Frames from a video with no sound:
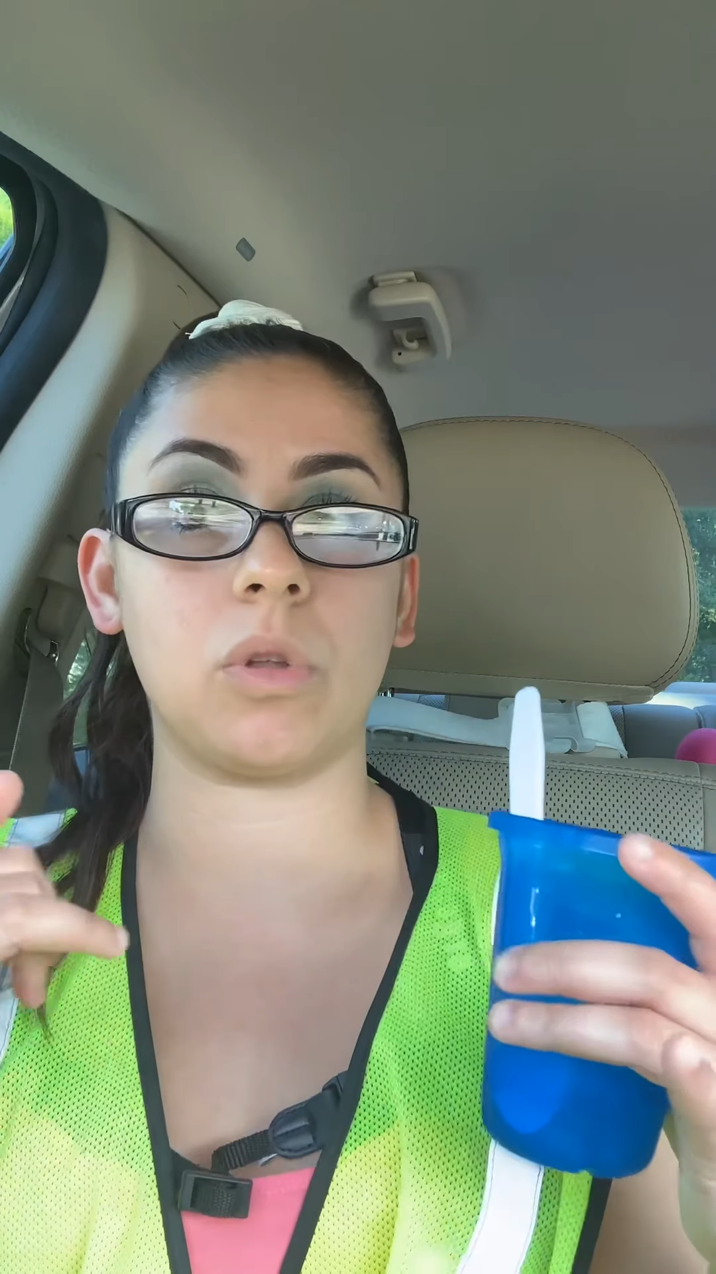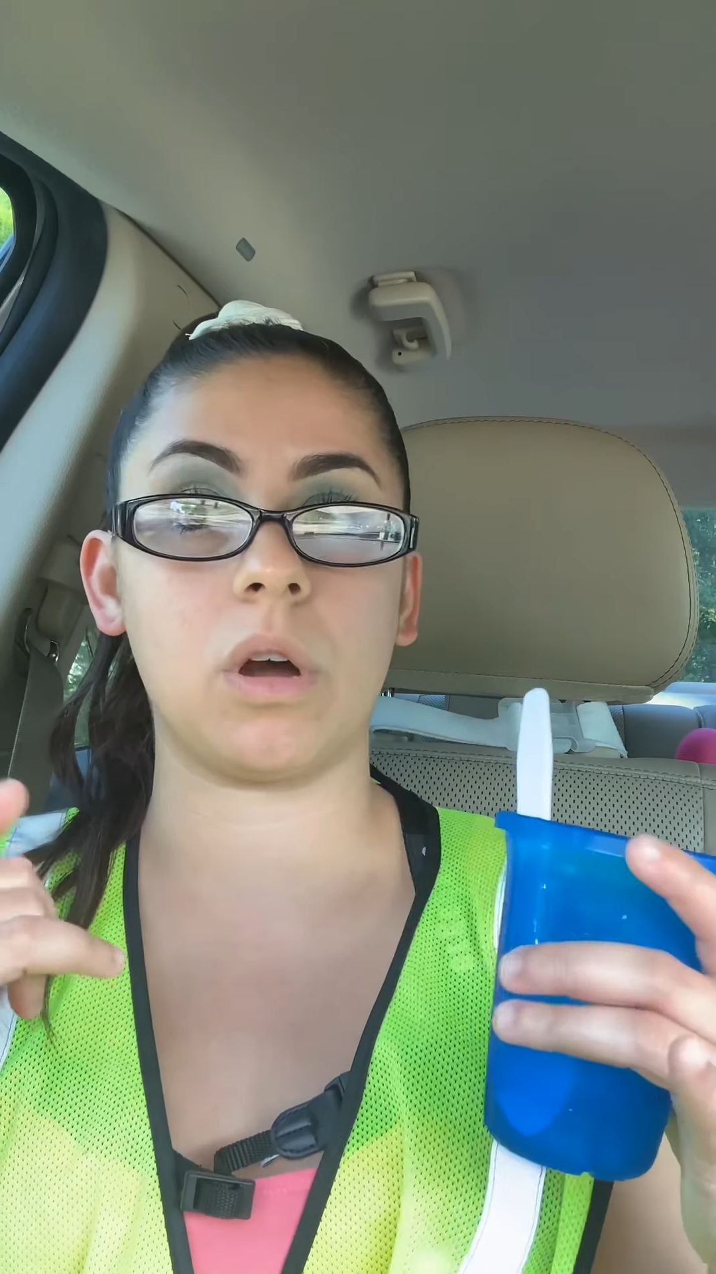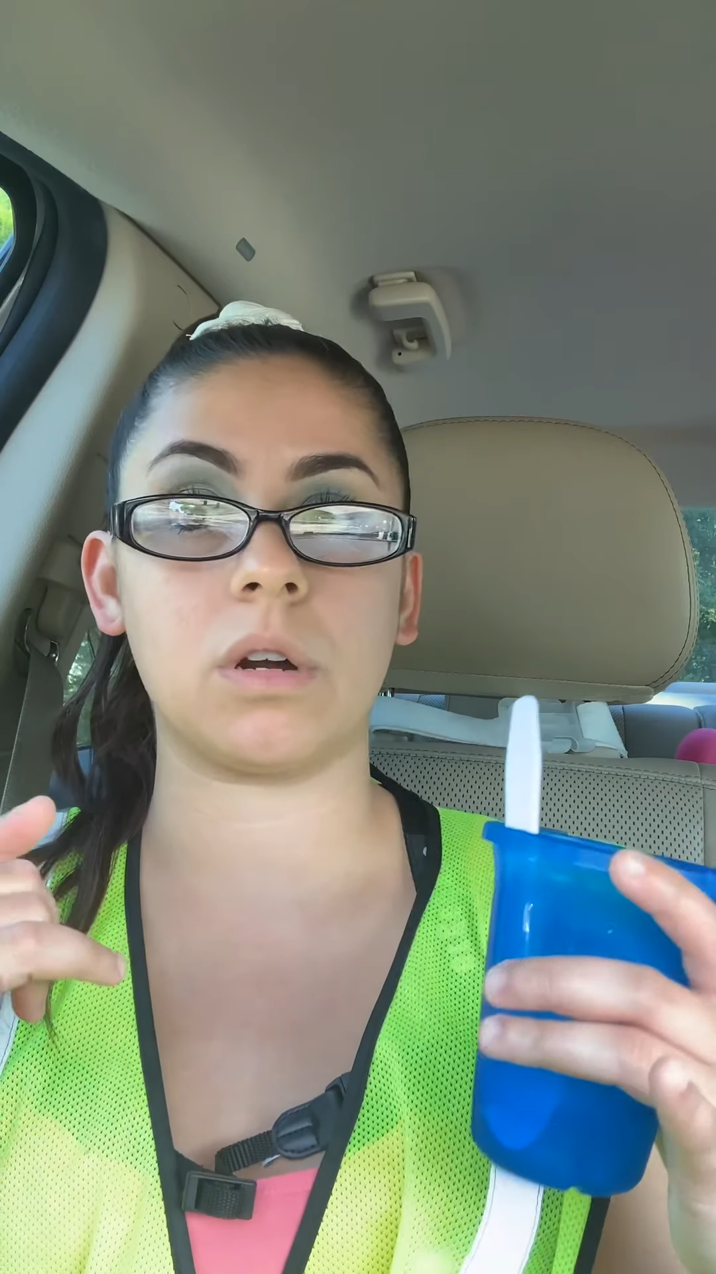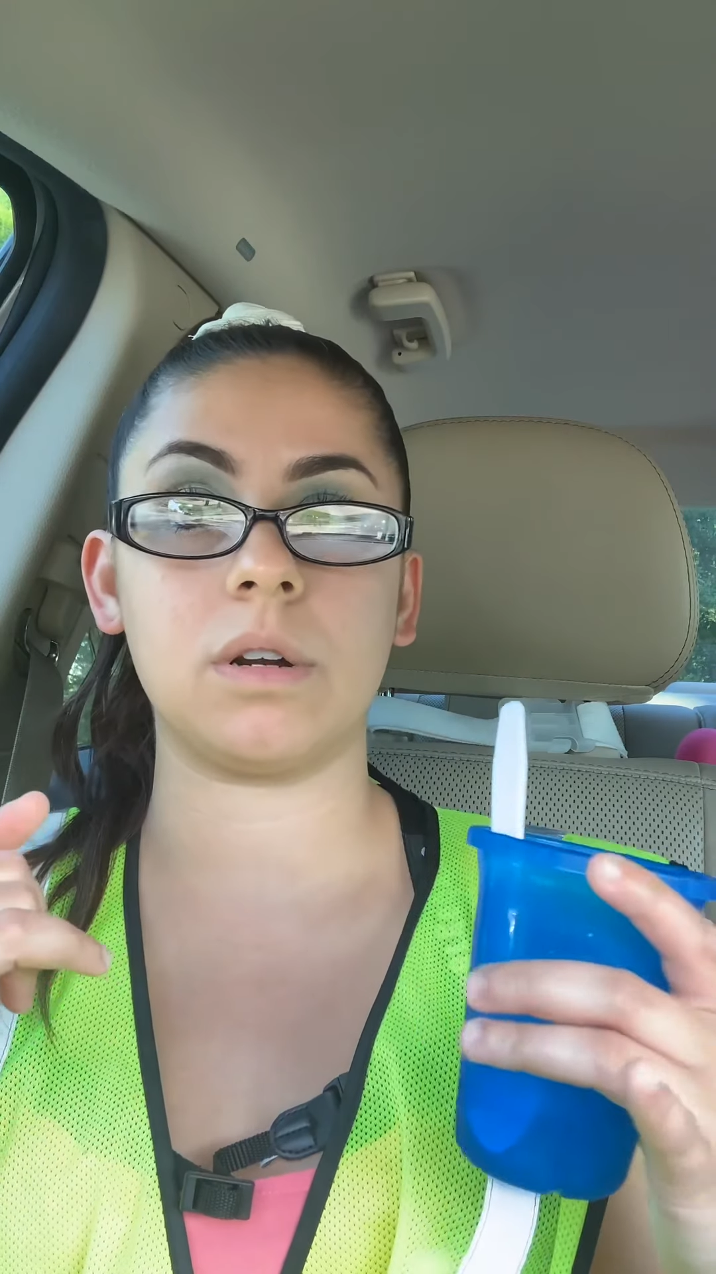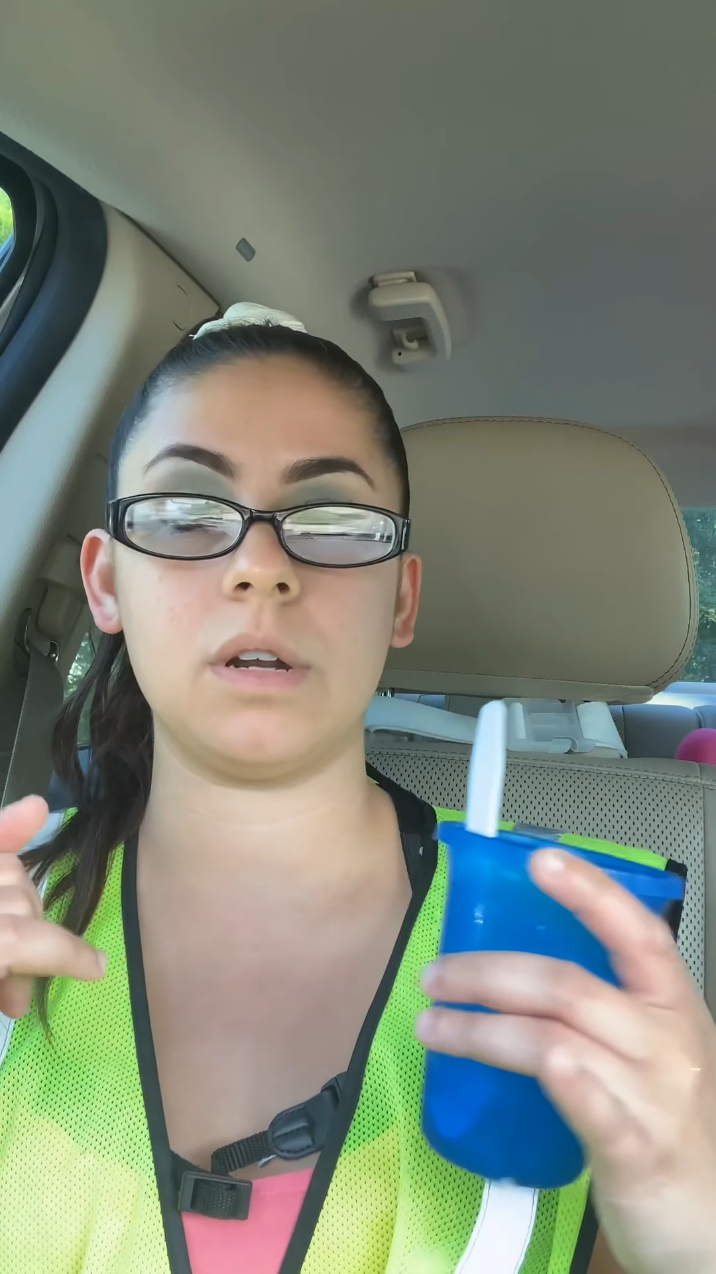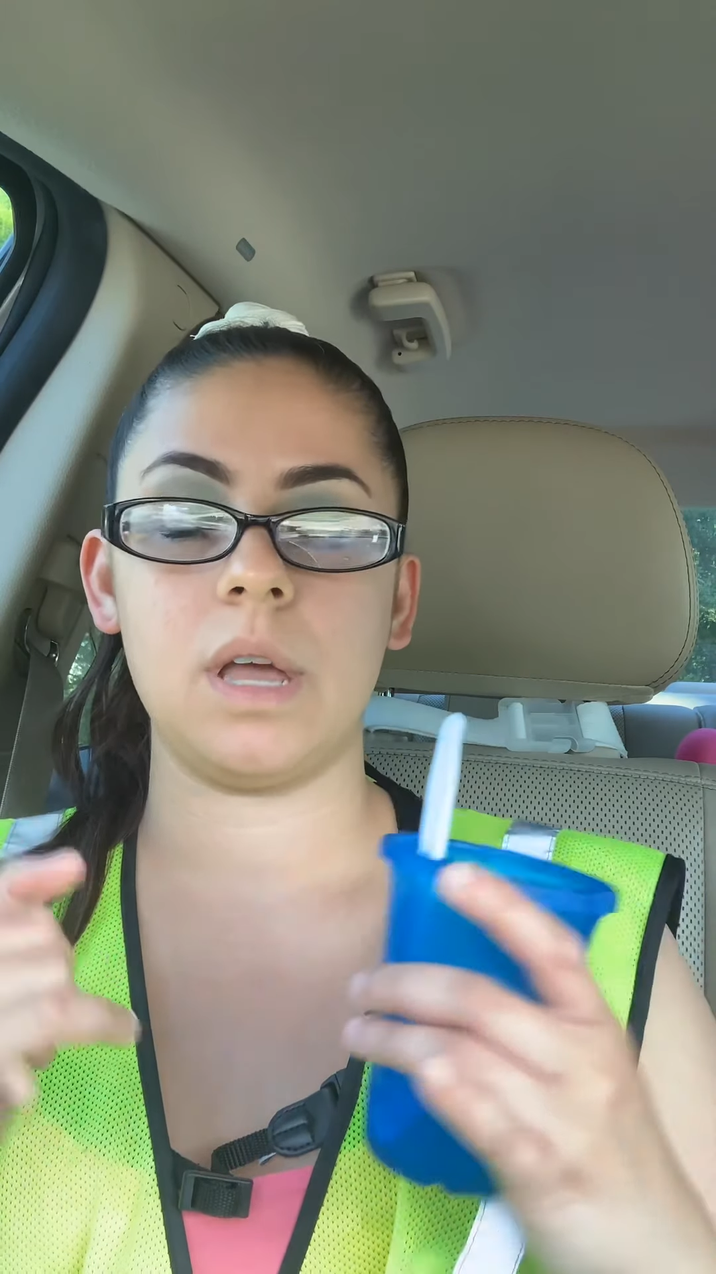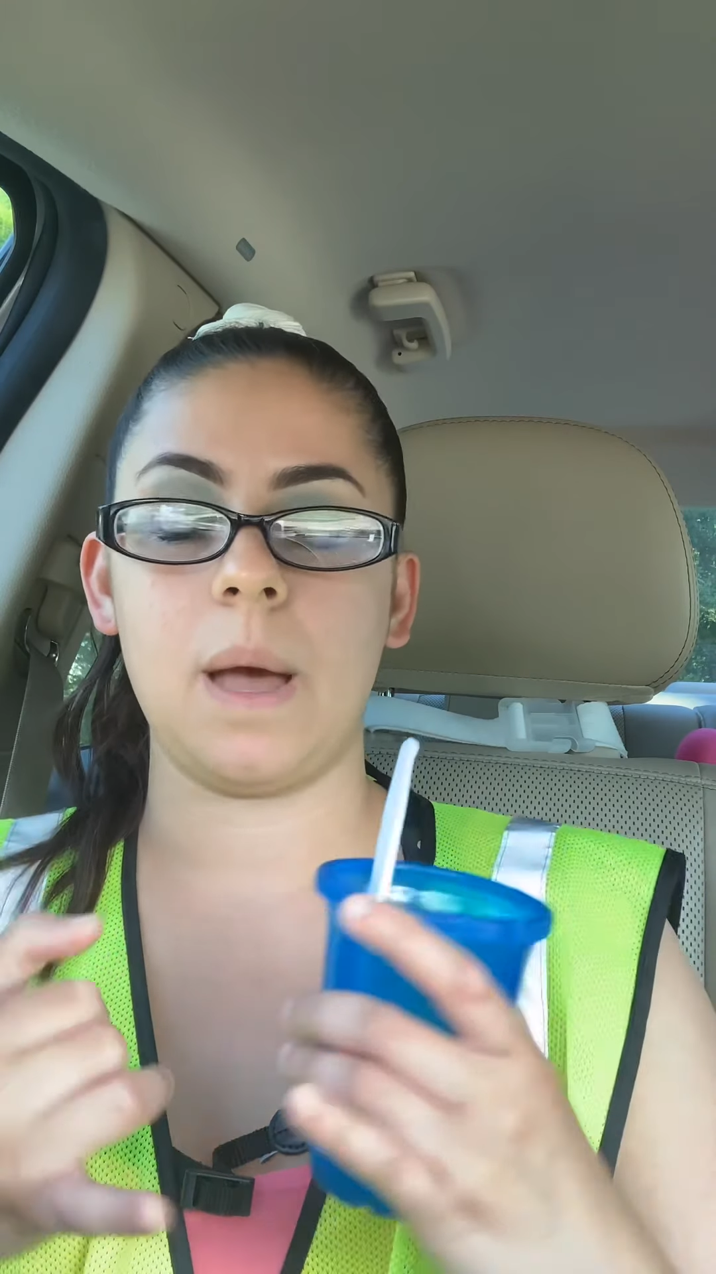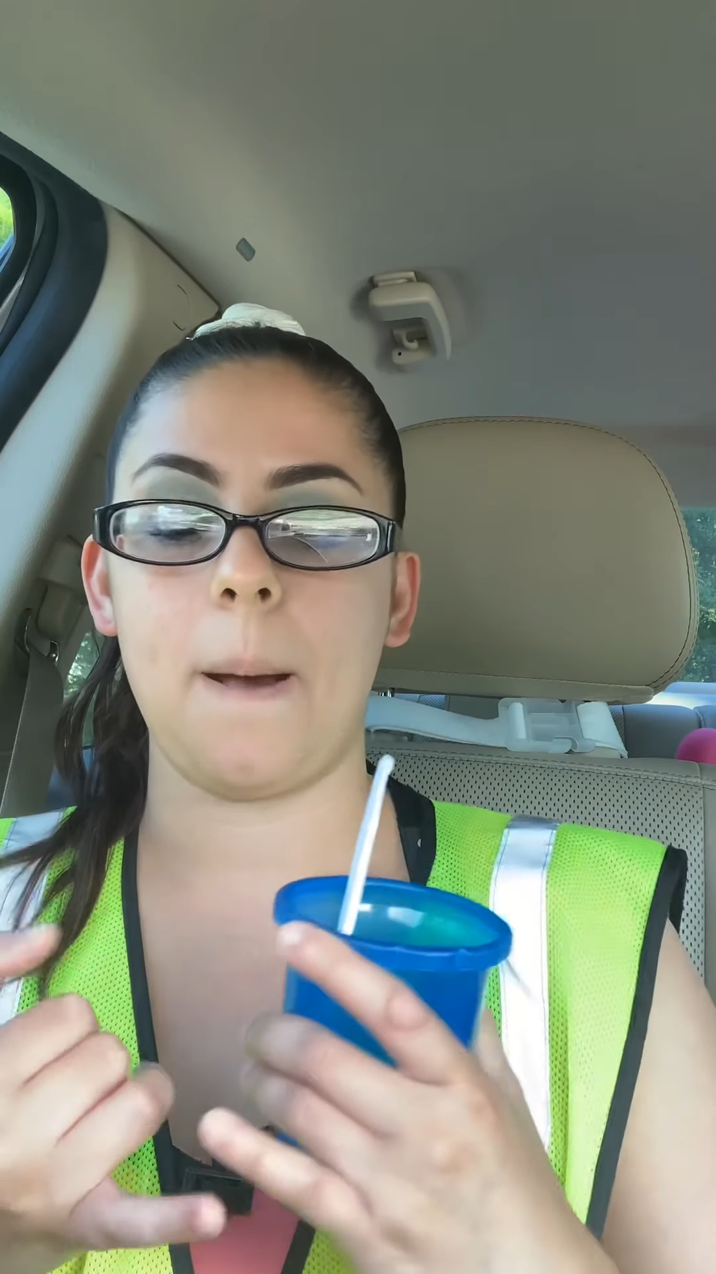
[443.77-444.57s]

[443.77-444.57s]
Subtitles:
longer,